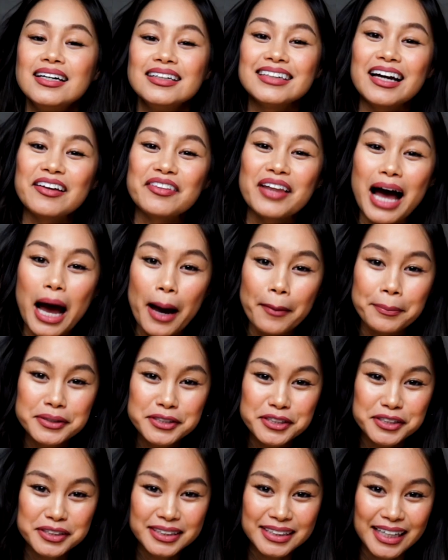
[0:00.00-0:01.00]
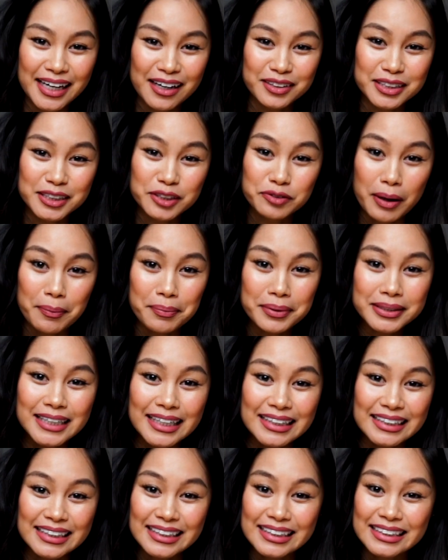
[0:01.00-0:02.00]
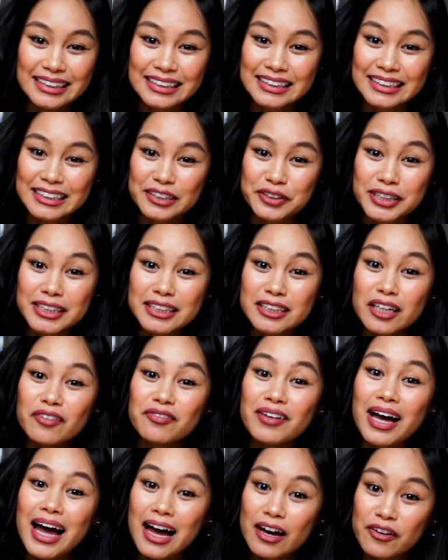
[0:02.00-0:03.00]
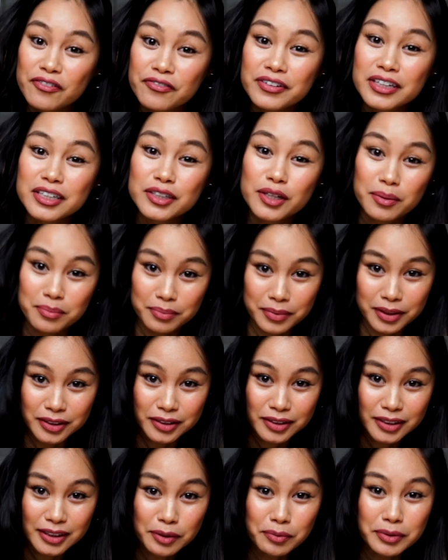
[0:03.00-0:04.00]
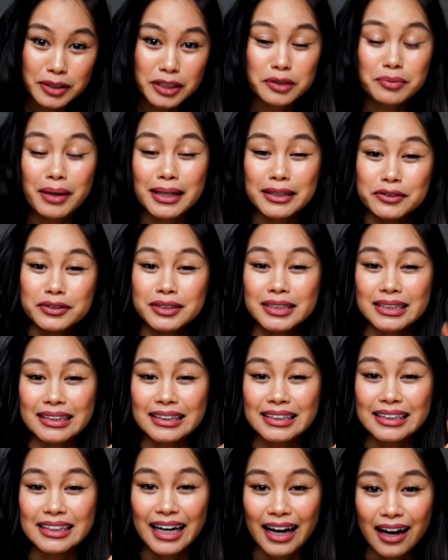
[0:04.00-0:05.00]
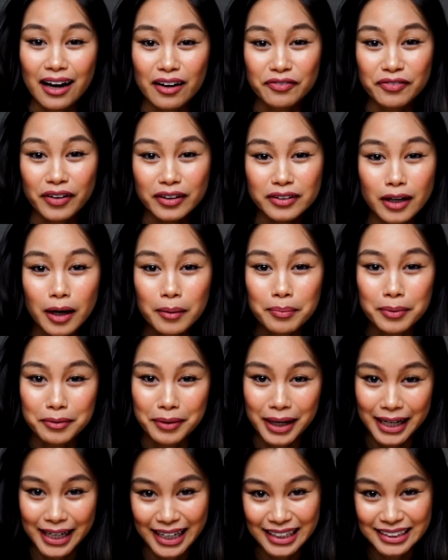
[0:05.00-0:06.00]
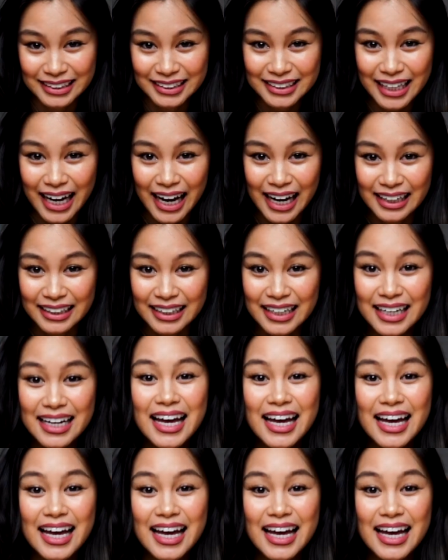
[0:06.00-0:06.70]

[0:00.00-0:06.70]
Now the aperture scale is represented in a series of F numbers, which is why you see the F on the upper right hand side.